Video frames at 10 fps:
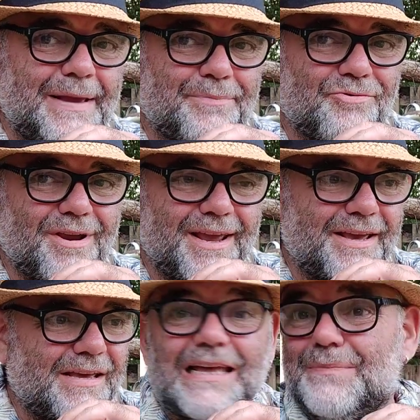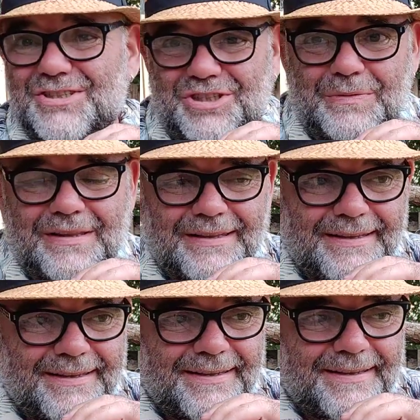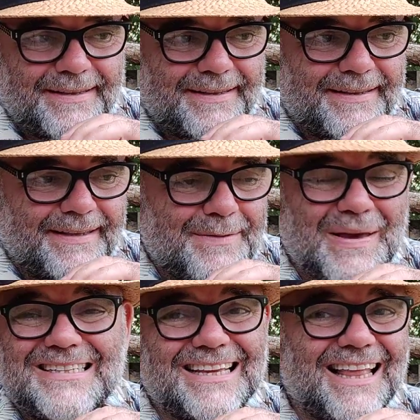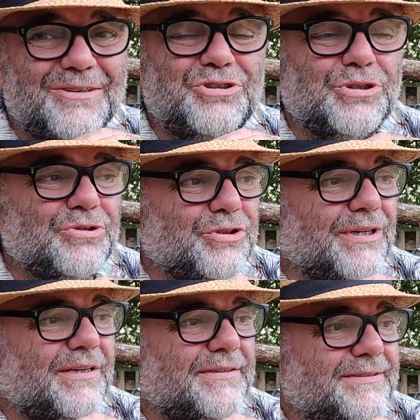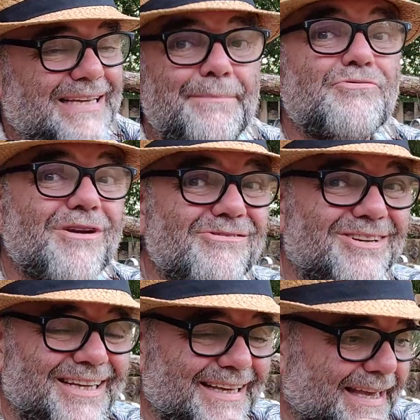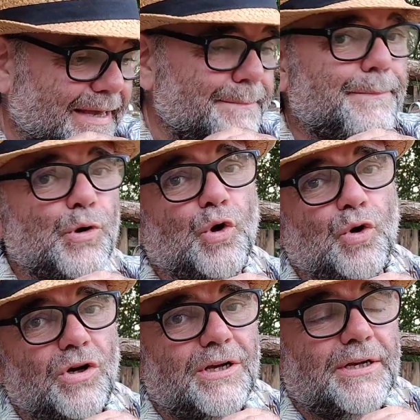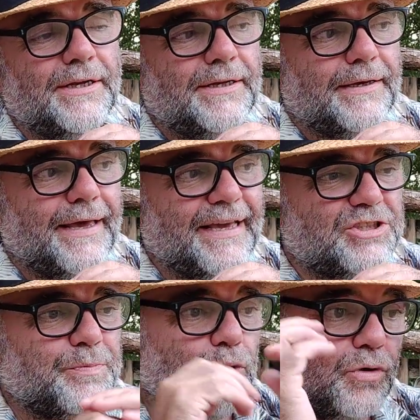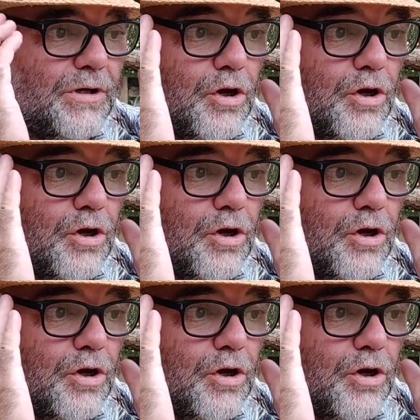Temporaire admission. It basically allows you to temporarily export